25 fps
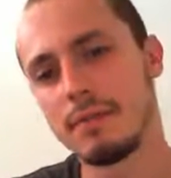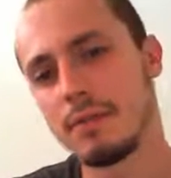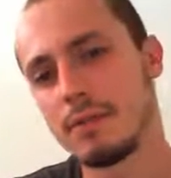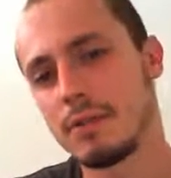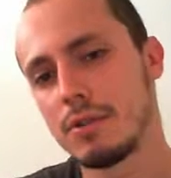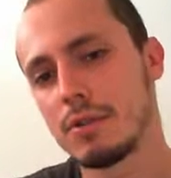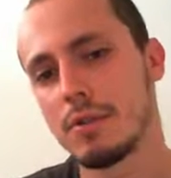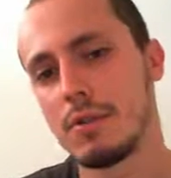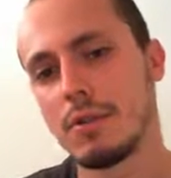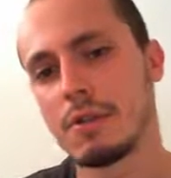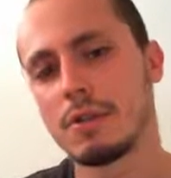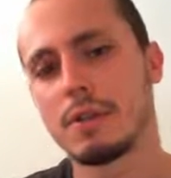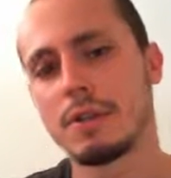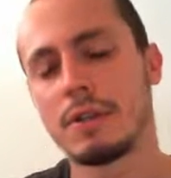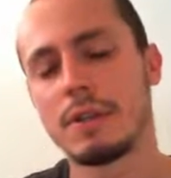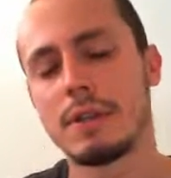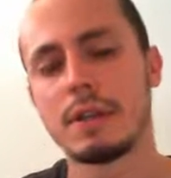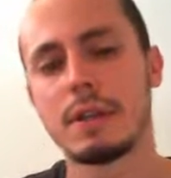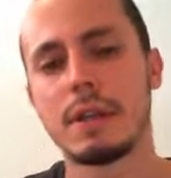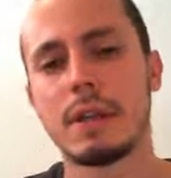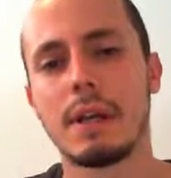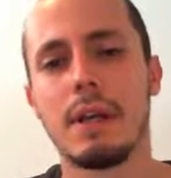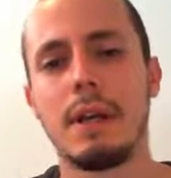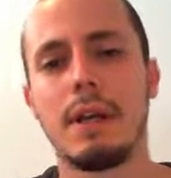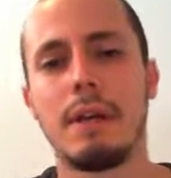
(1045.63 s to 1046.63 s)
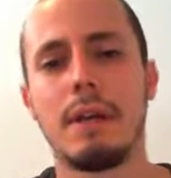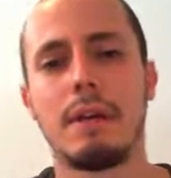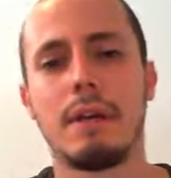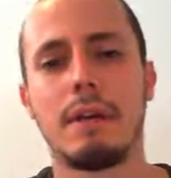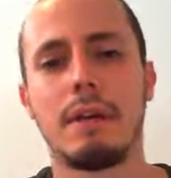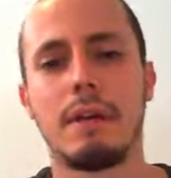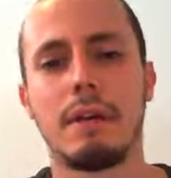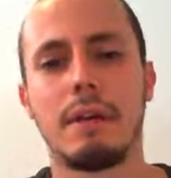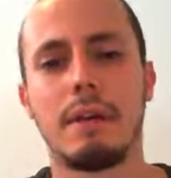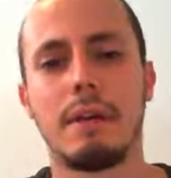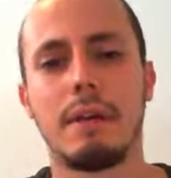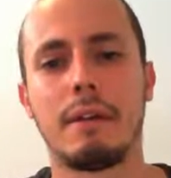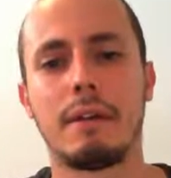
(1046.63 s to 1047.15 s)
resources.
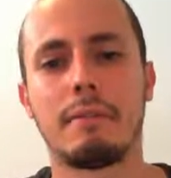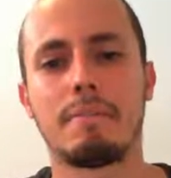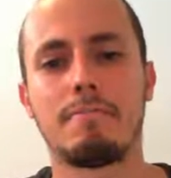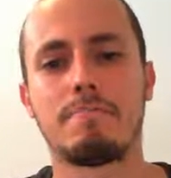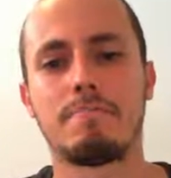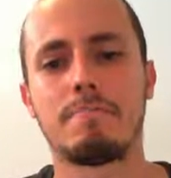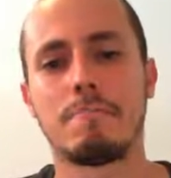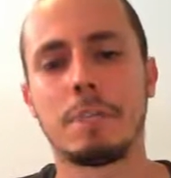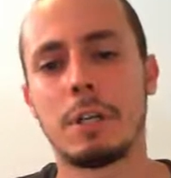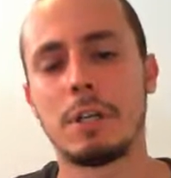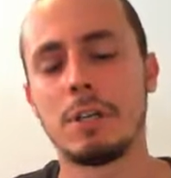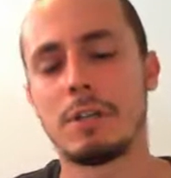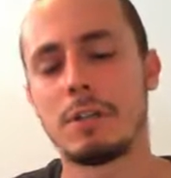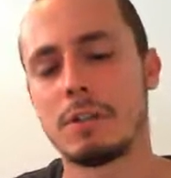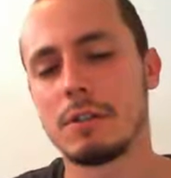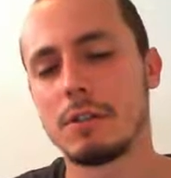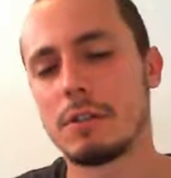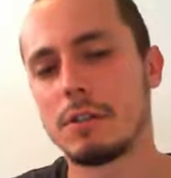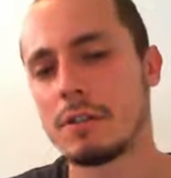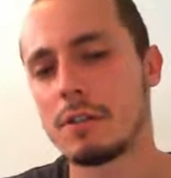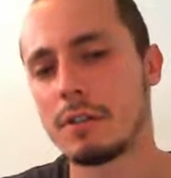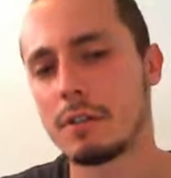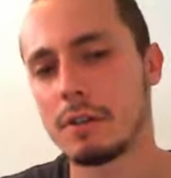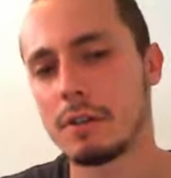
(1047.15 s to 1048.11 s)
He just